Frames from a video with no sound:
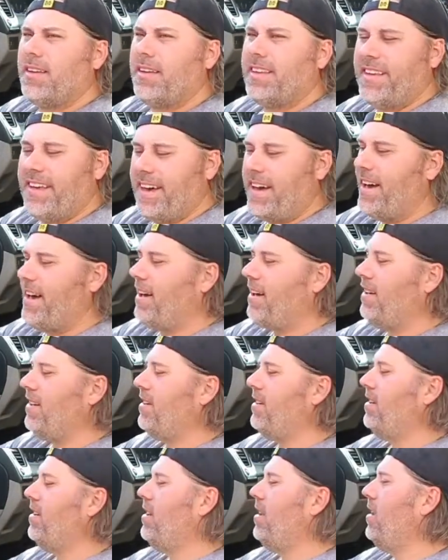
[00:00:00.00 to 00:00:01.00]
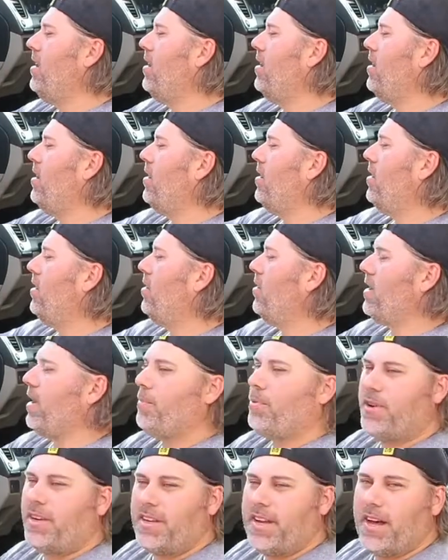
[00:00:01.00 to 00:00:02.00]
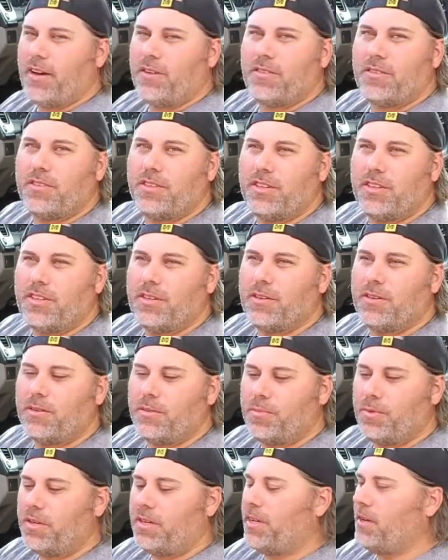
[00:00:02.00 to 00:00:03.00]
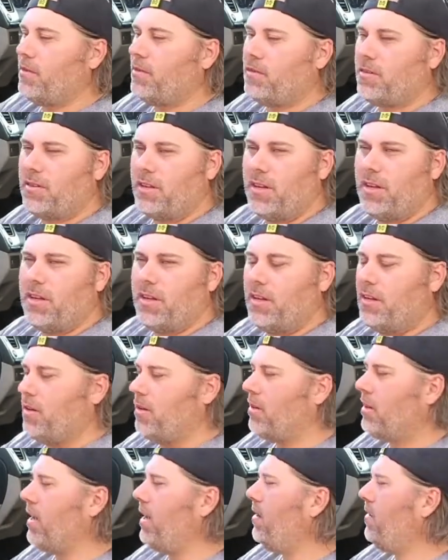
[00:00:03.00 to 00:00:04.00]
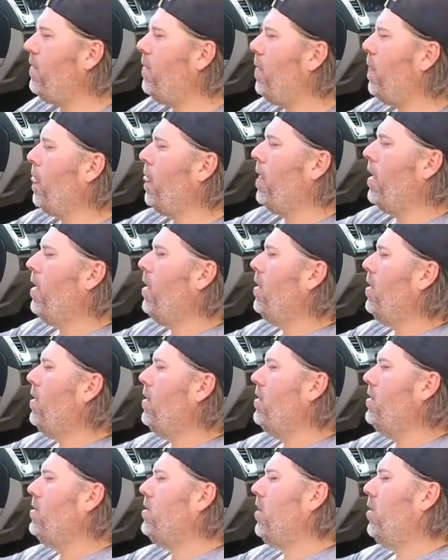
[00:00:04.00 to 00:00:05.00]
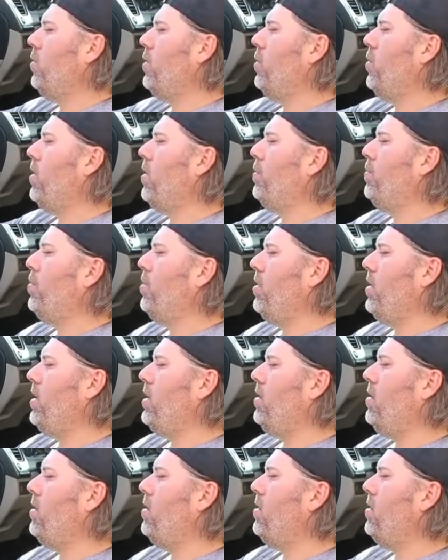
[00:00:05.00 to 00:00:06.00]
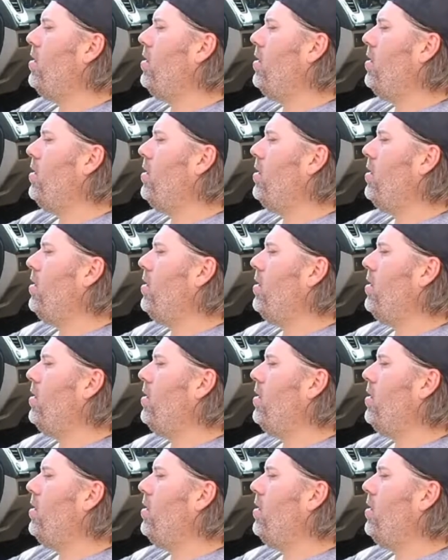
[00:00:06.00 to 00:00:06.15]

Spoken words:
Yeah. Okay, put it down. Put it down. Okay. So we want to put in